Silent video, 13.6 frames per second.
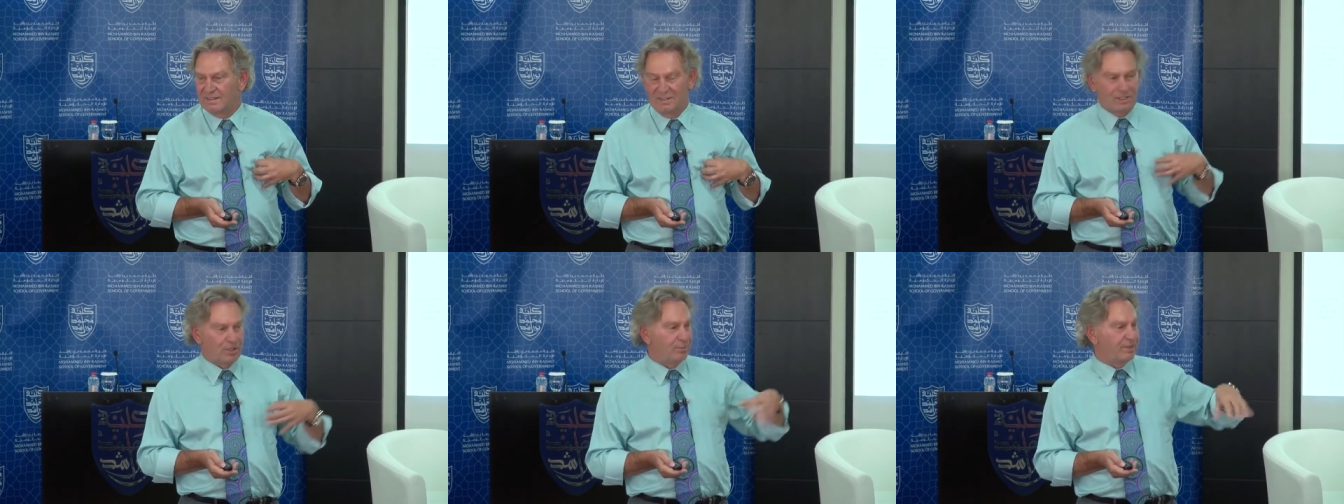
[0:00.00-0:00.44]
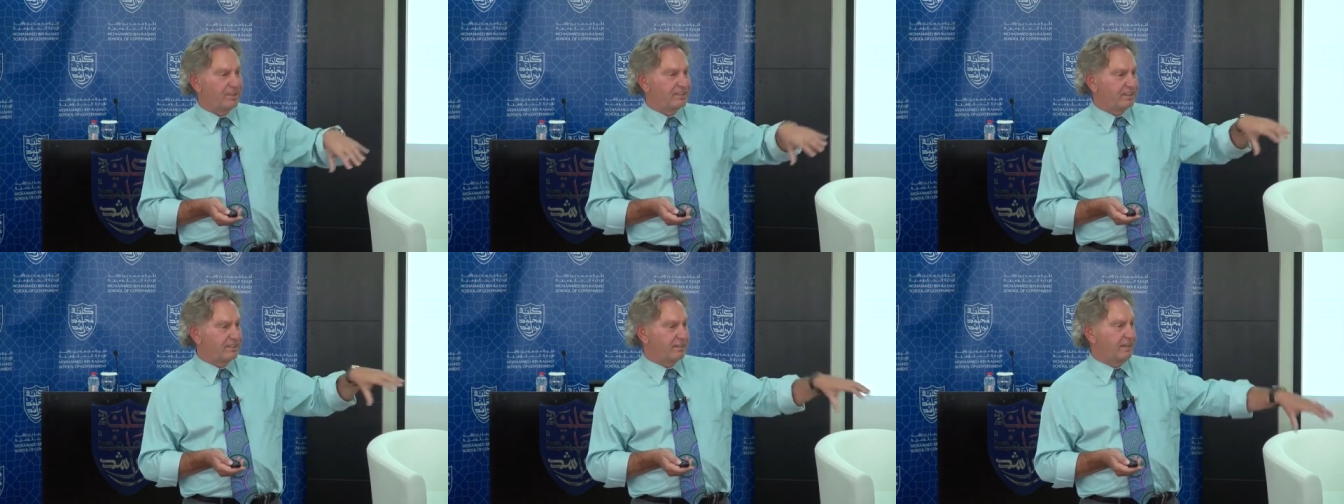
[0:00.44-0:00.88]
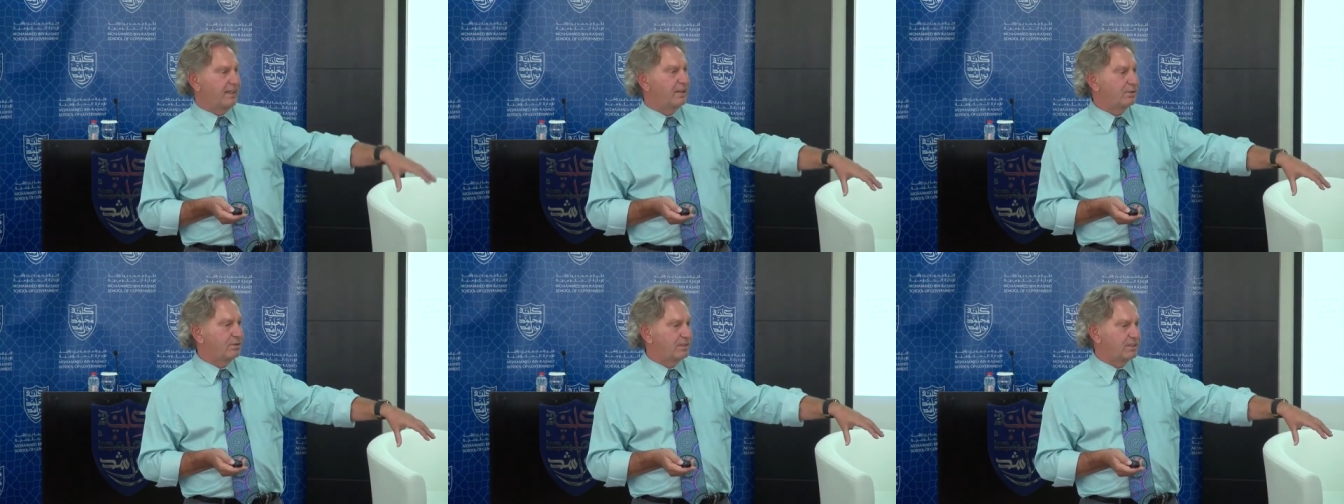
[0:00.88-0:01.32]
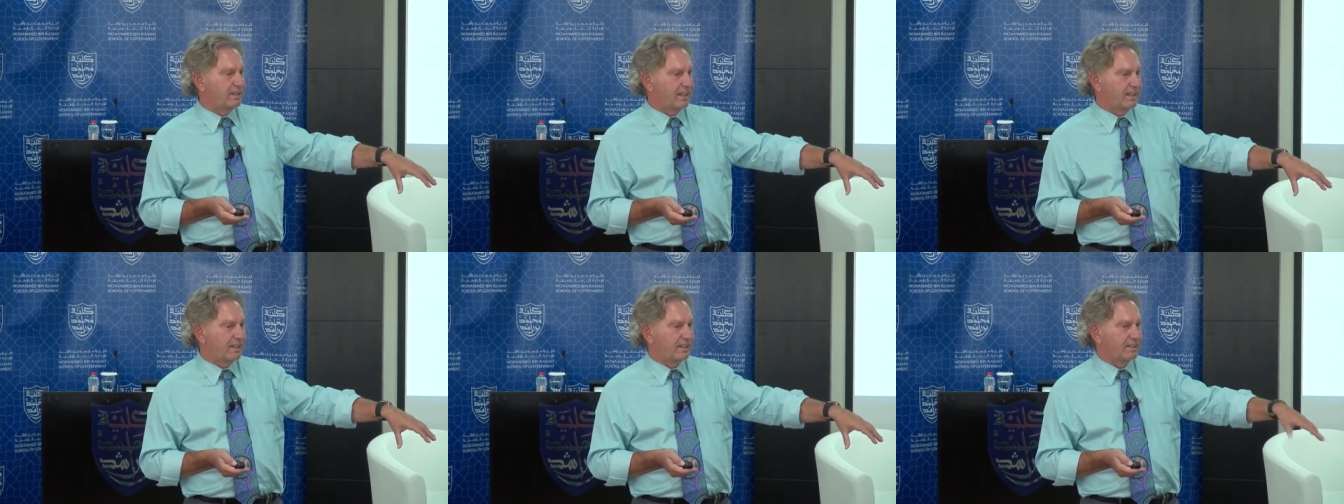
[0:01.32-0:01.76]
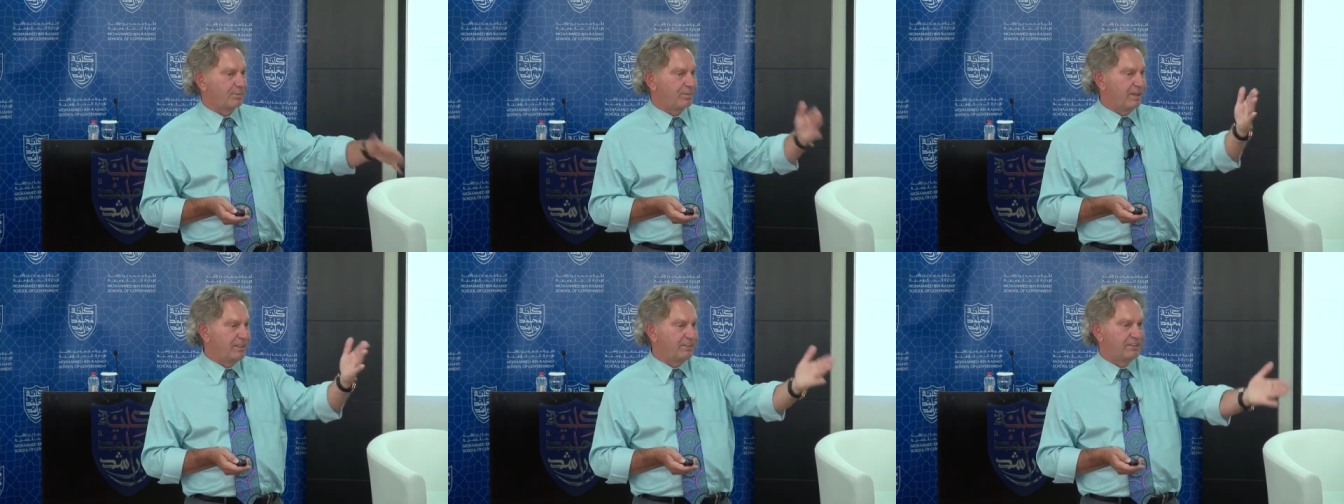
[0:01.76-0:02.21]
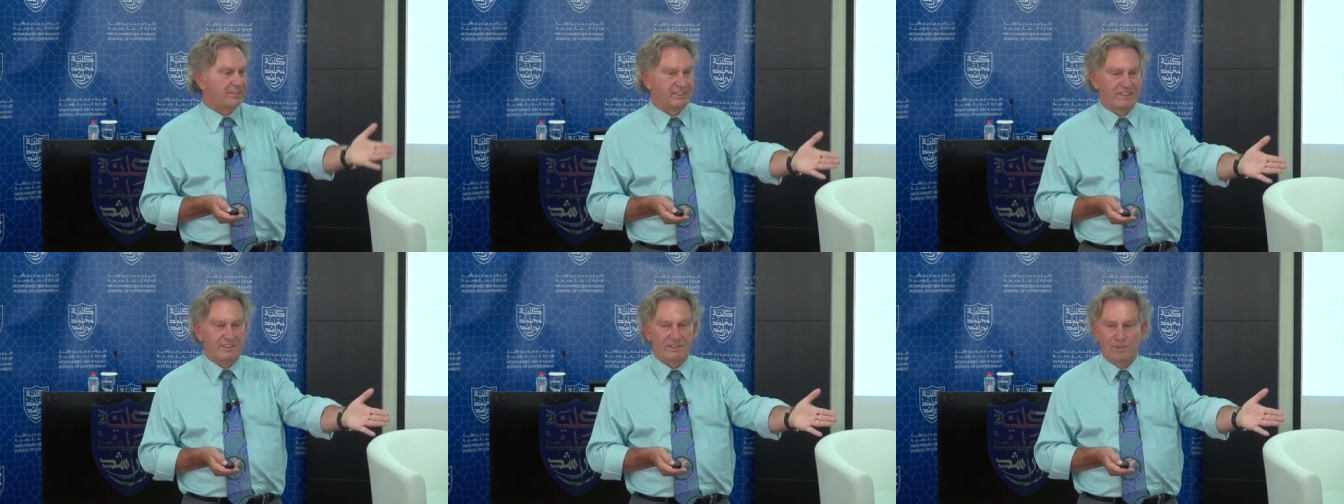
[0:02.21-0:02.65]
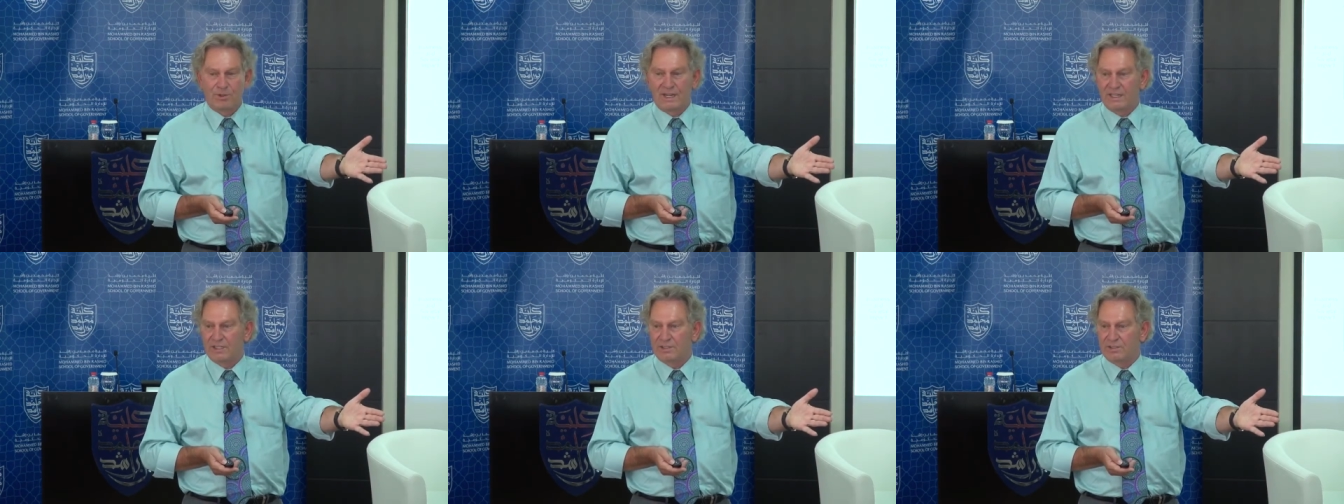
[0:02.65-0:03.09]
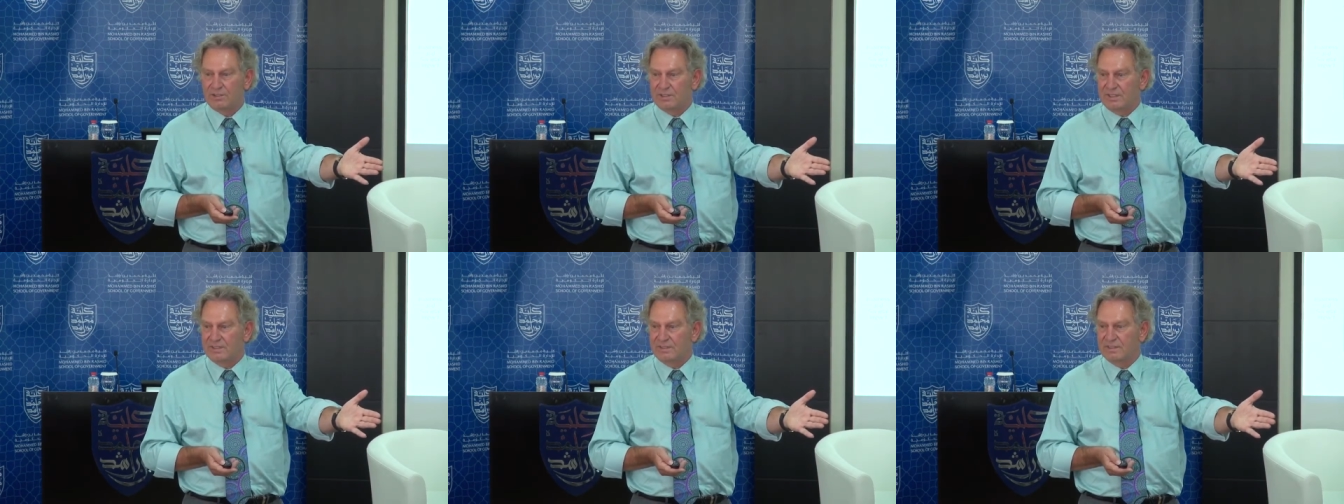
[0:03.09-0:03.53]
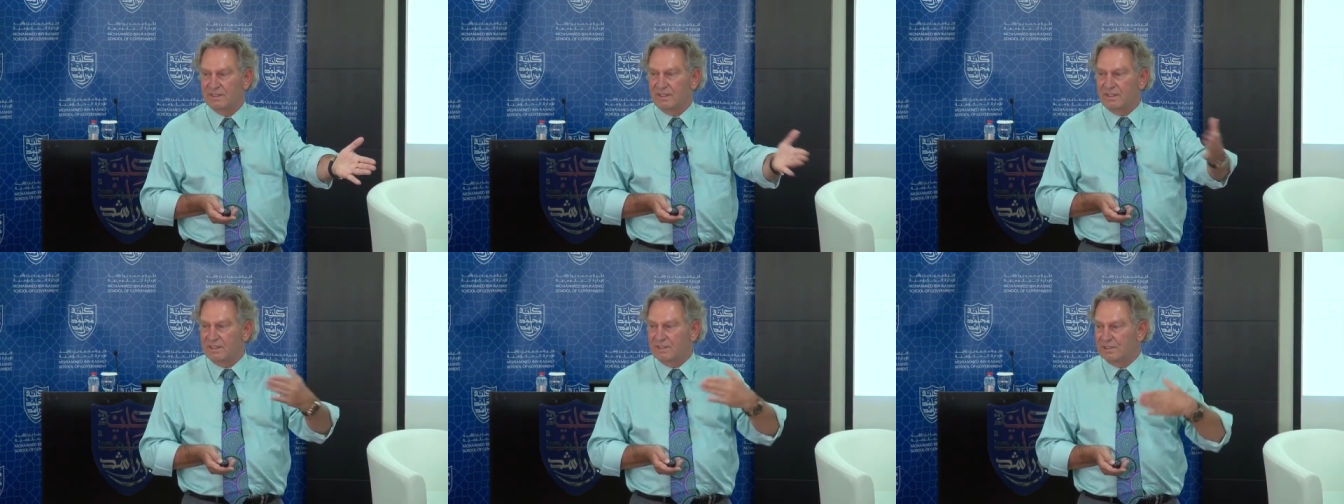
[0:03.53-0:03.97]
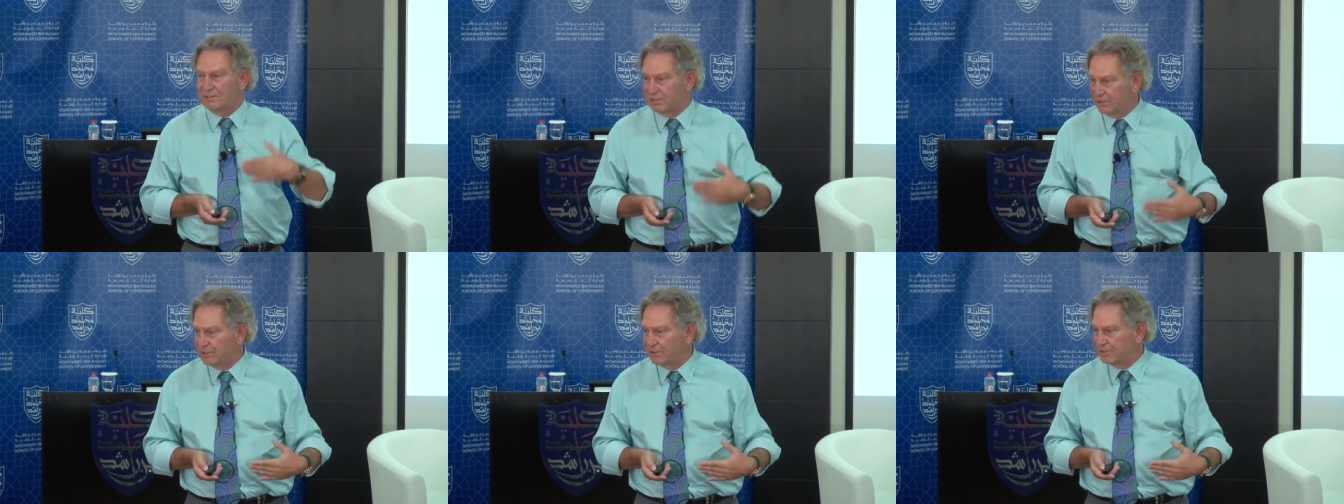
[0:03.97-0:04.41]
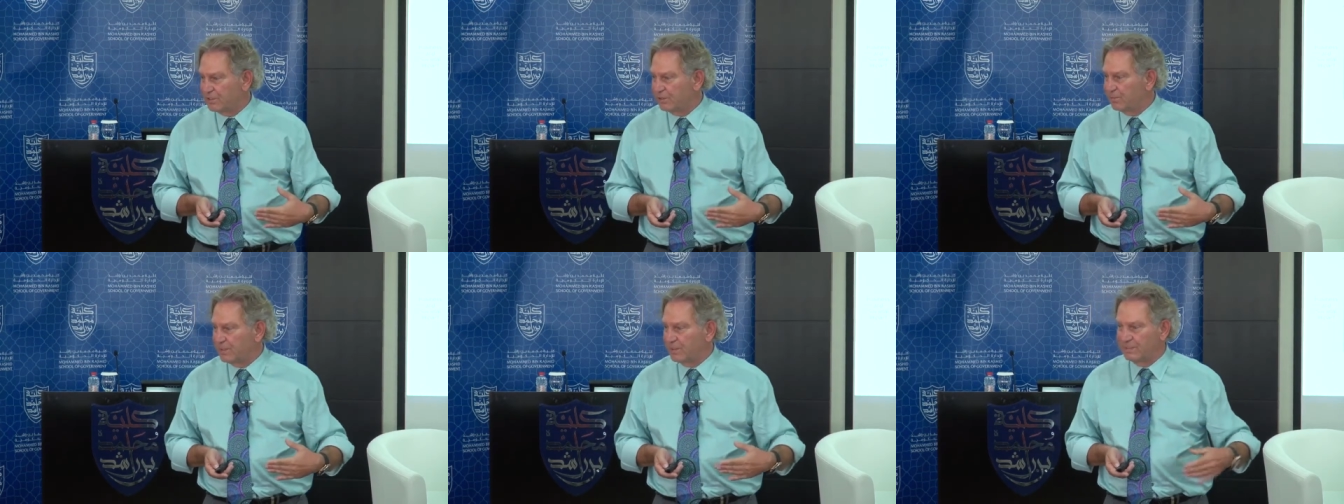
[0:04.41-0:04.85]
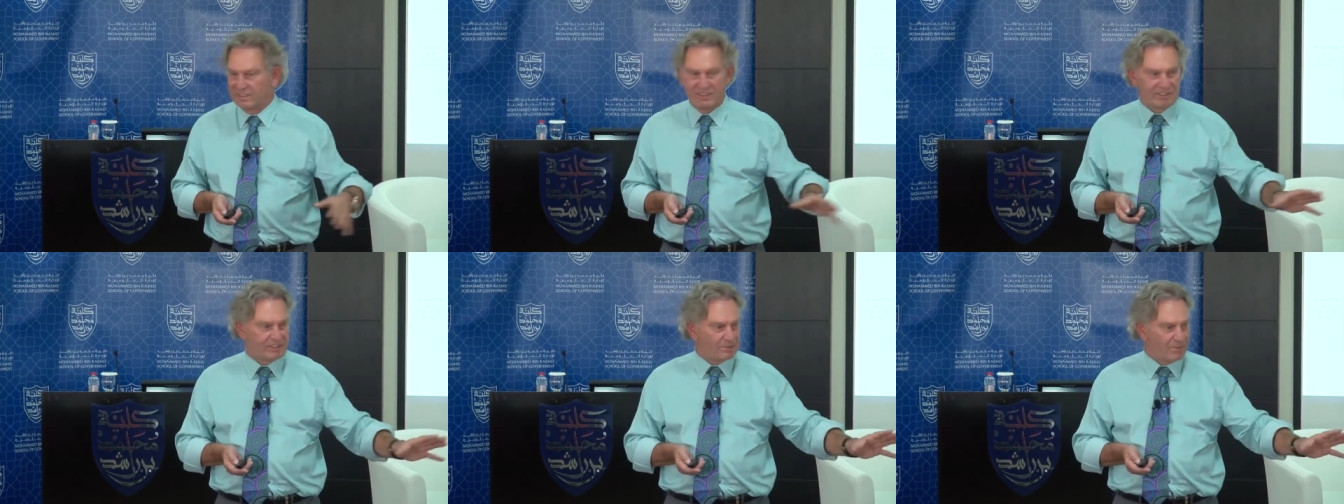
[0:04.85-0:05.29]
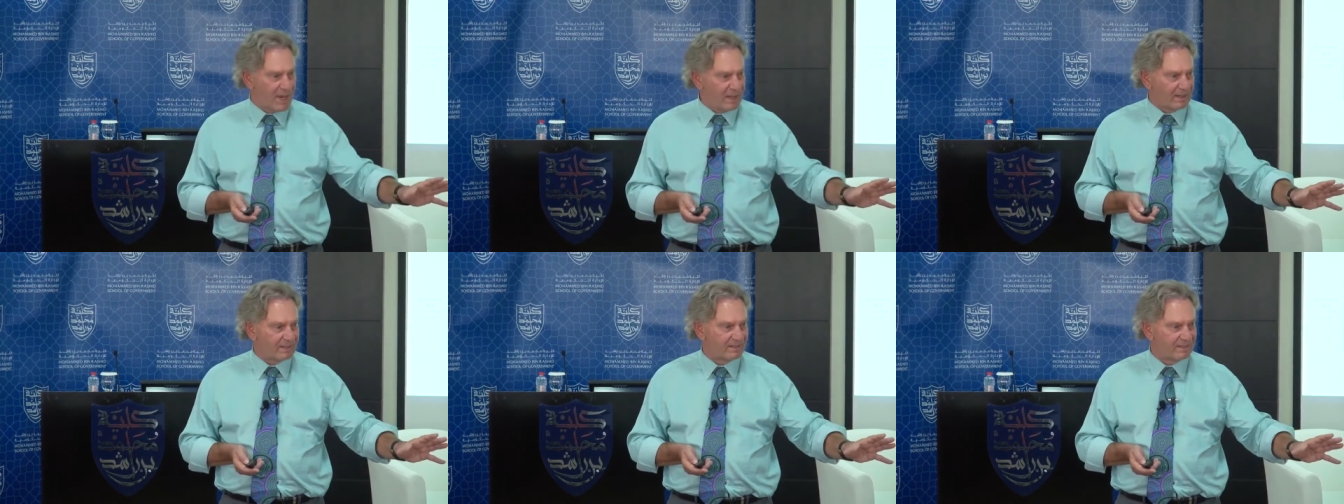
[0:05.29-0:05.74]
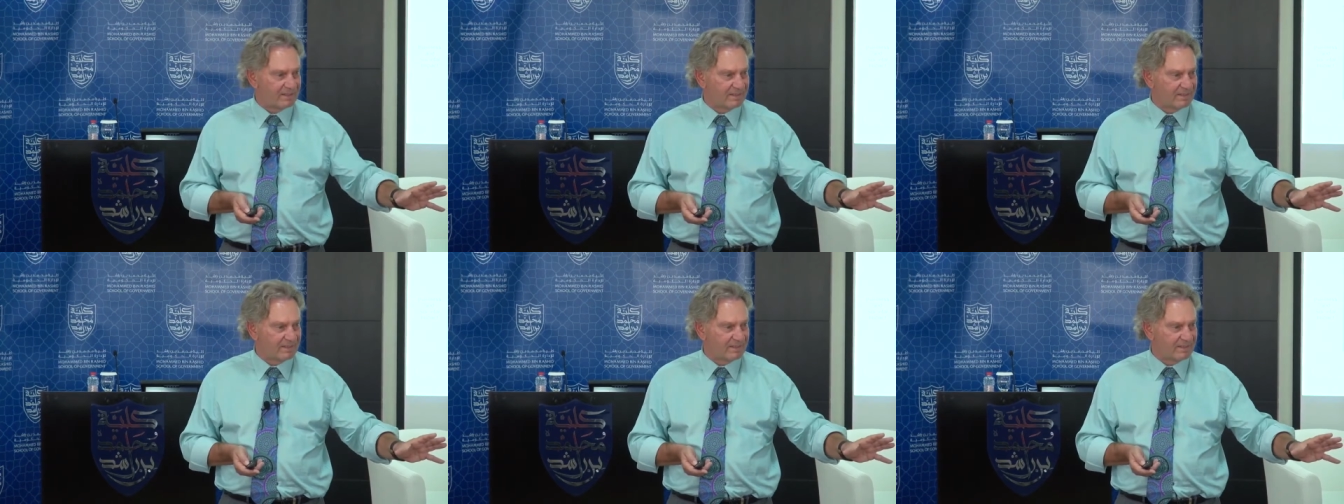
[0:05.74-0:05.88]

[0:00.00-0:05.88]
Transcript: The company says they own the data. The patient said, no, I own it. The insurance company says it's mine.